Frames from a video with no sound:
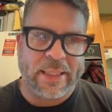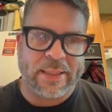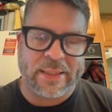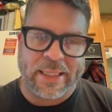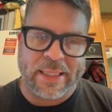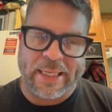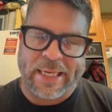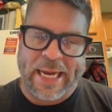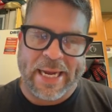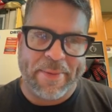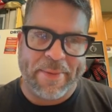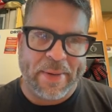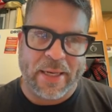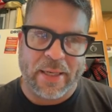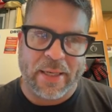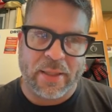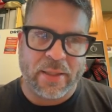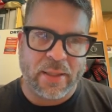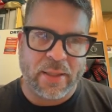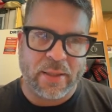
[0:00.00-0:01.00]
it's like, hey
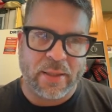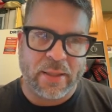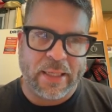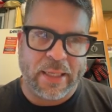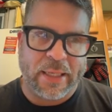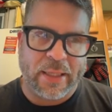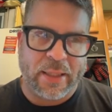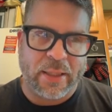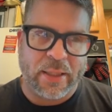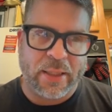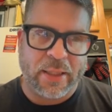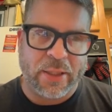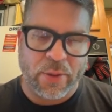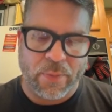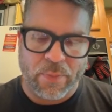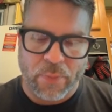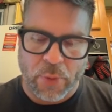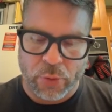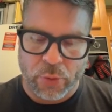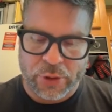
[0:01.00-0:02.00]
man,
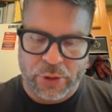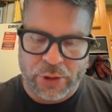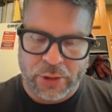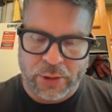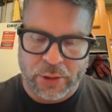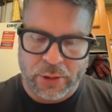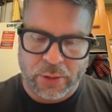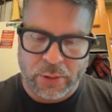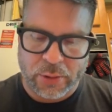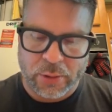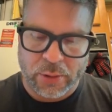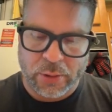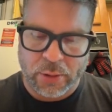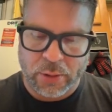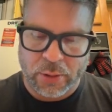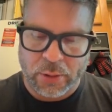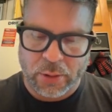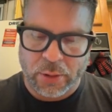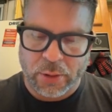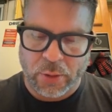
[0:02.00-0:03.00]
the most
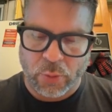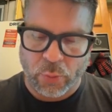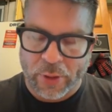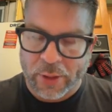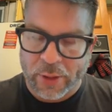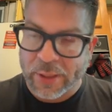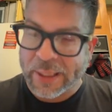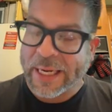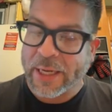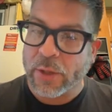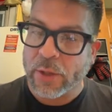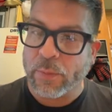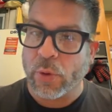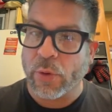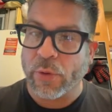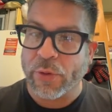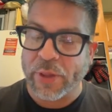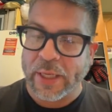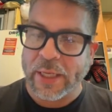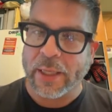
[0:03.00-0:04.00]

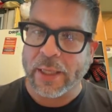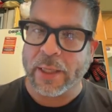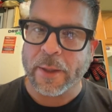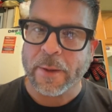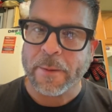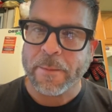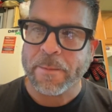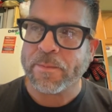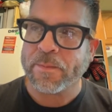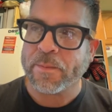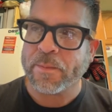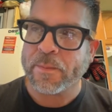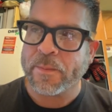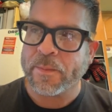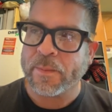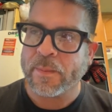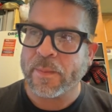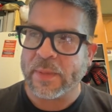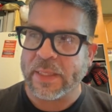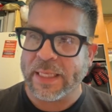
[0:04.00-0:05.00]
relatable thing
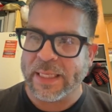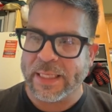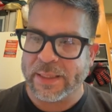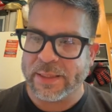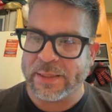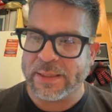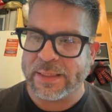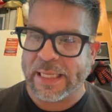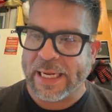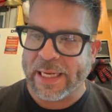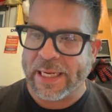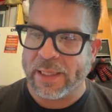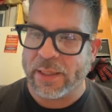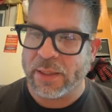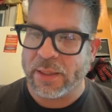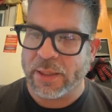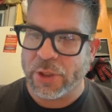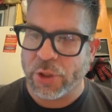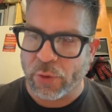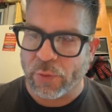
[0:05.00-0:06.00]
is that
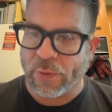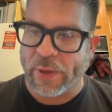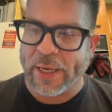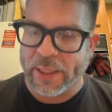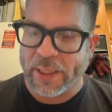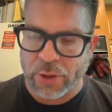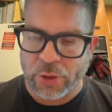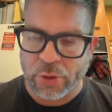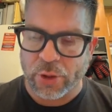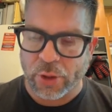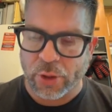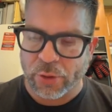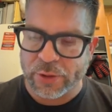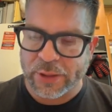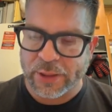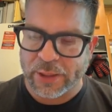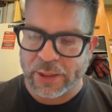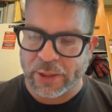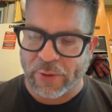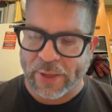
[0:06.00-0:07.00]
you're right. You go
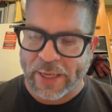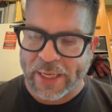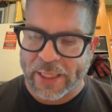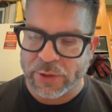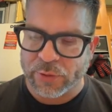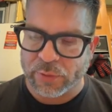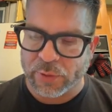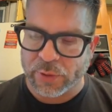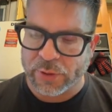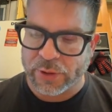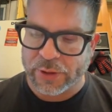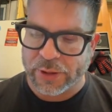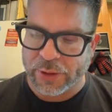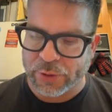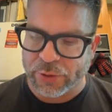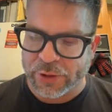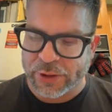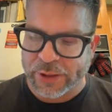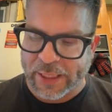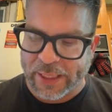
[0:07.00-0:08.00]
to the grassroots
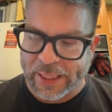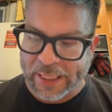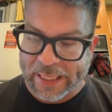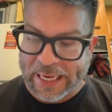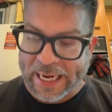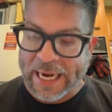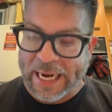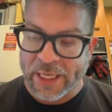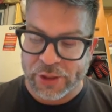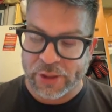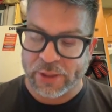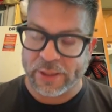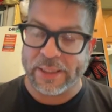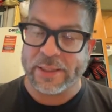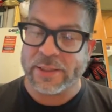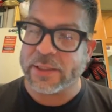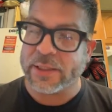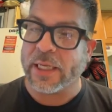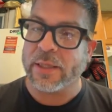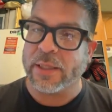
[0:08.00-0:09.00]
and you say, and I
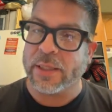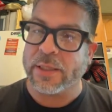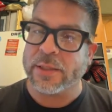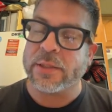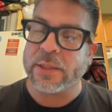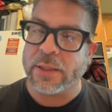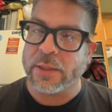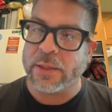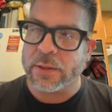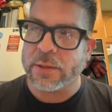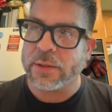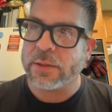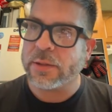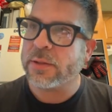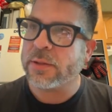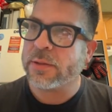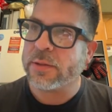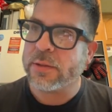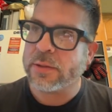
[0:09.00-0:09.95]
actually said this in